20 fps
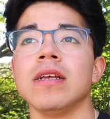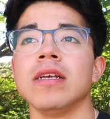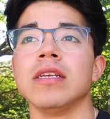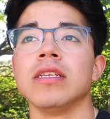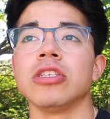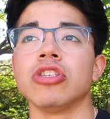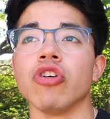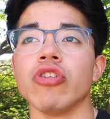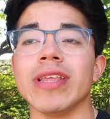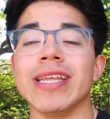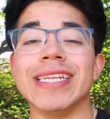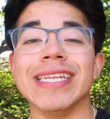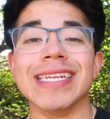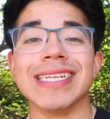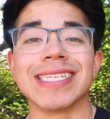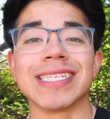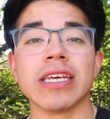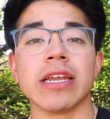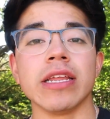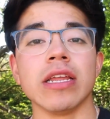So they did a
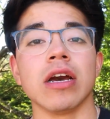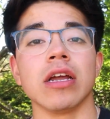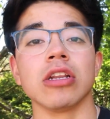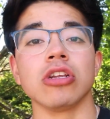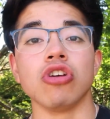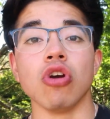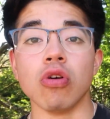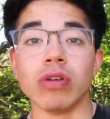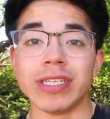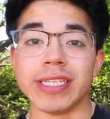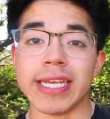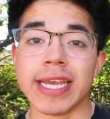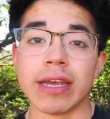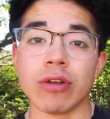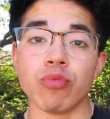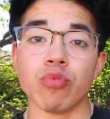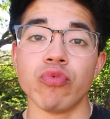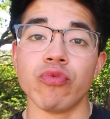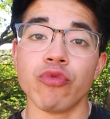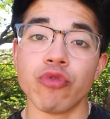study on
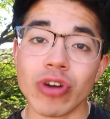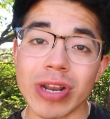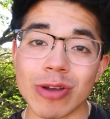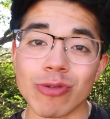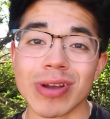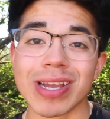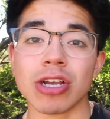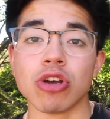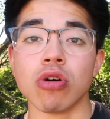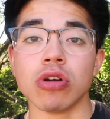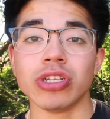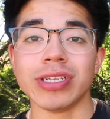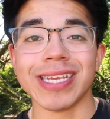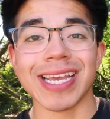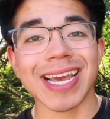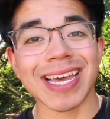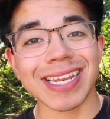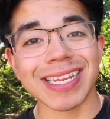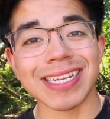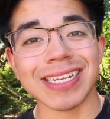frequent
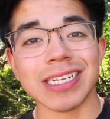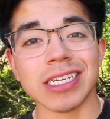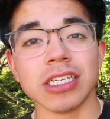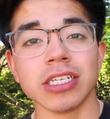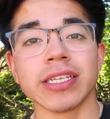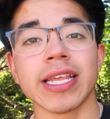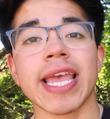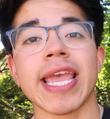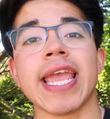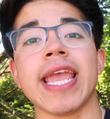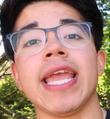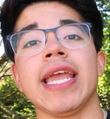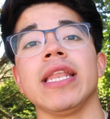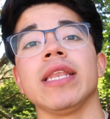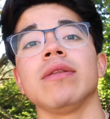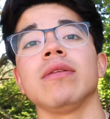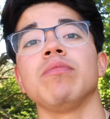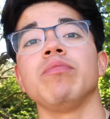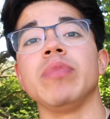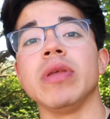gautier eaters
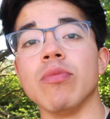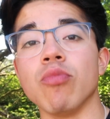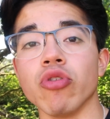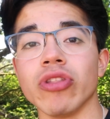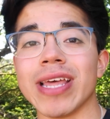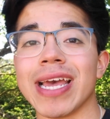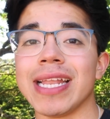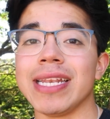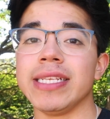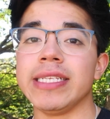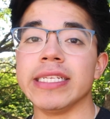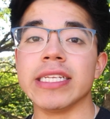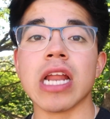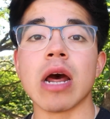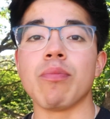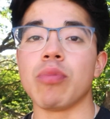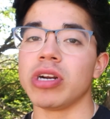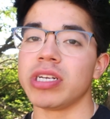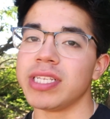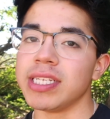and people that did
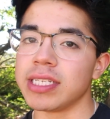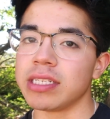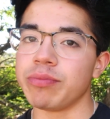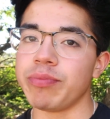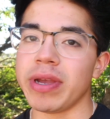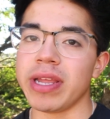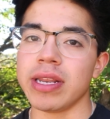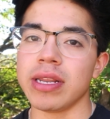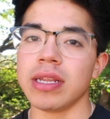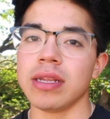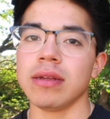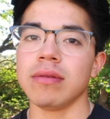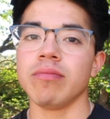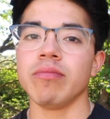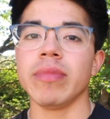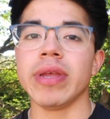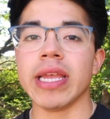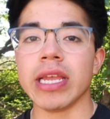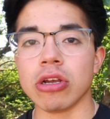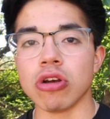not participate
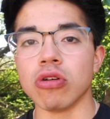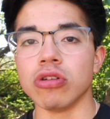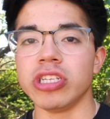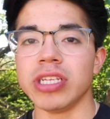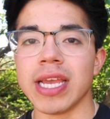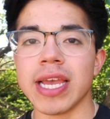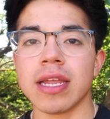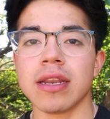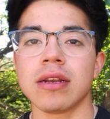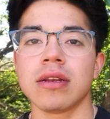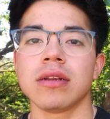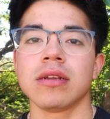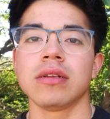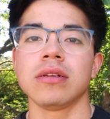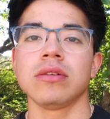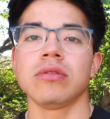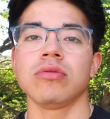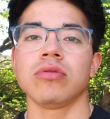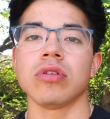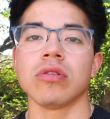in gautier,
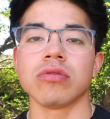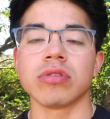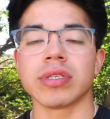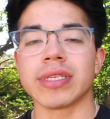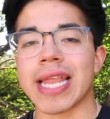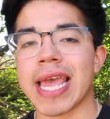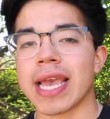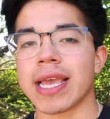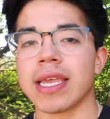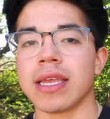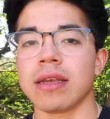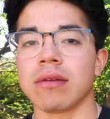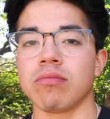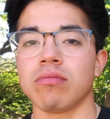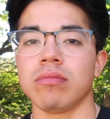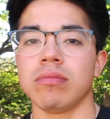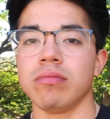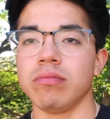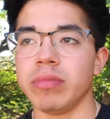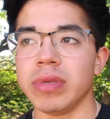so snacking
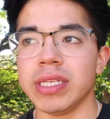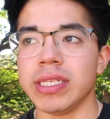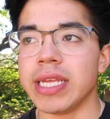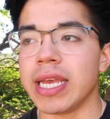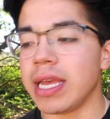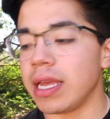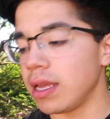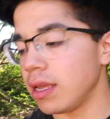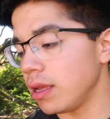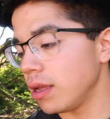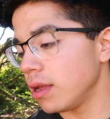midday.